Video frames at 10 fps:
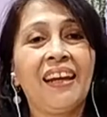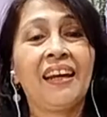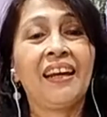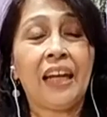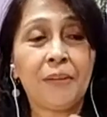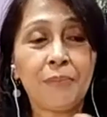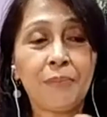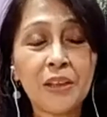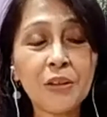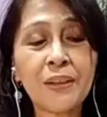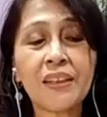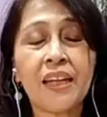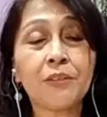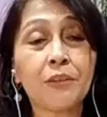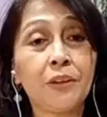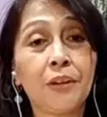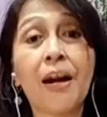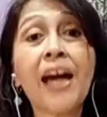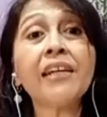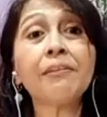And may you be led to the
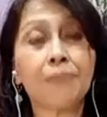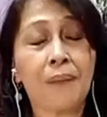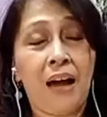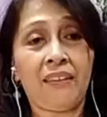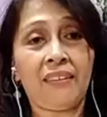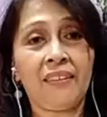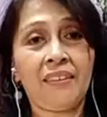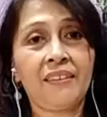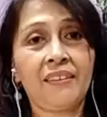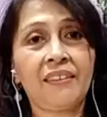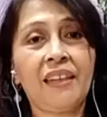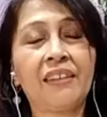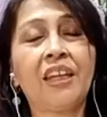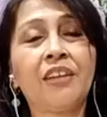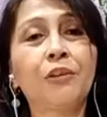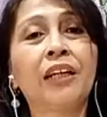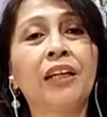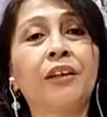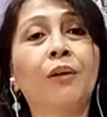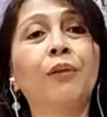right path that you can
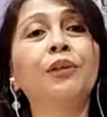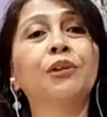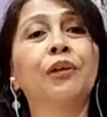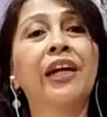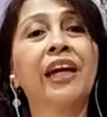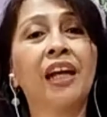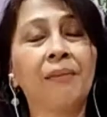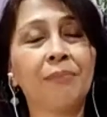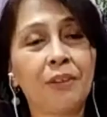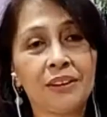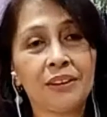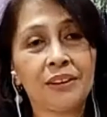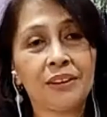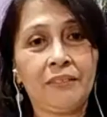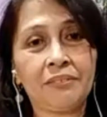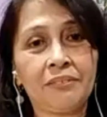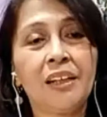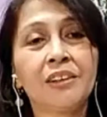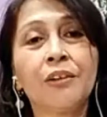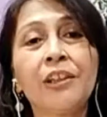also help yourself.
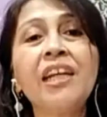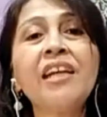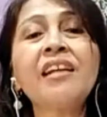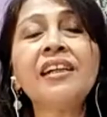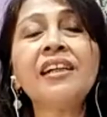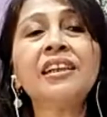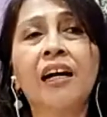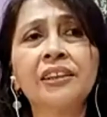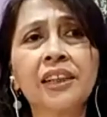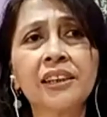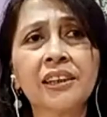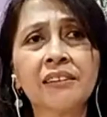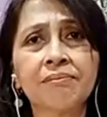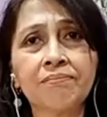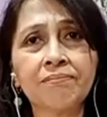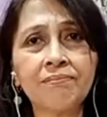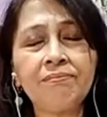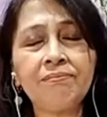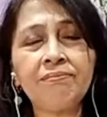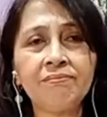So healers are just
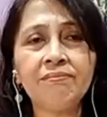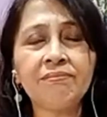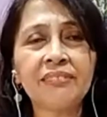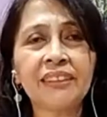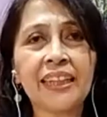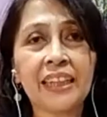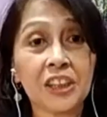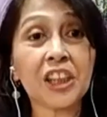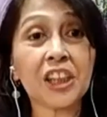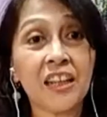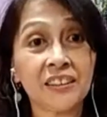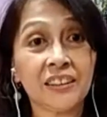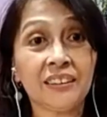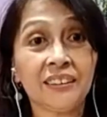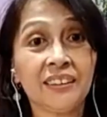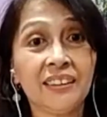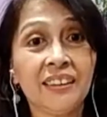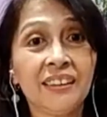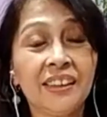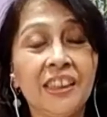like a channel.
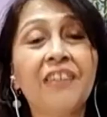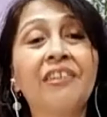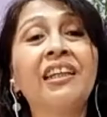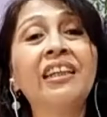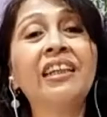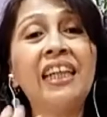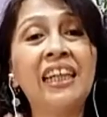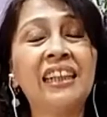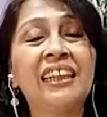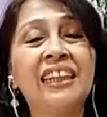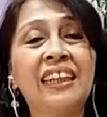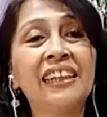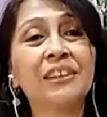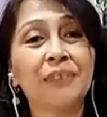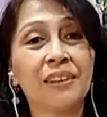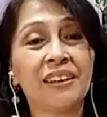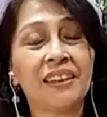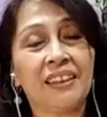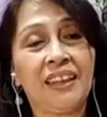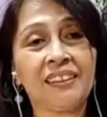The real healing is within
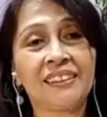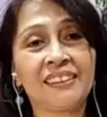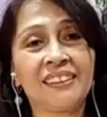us.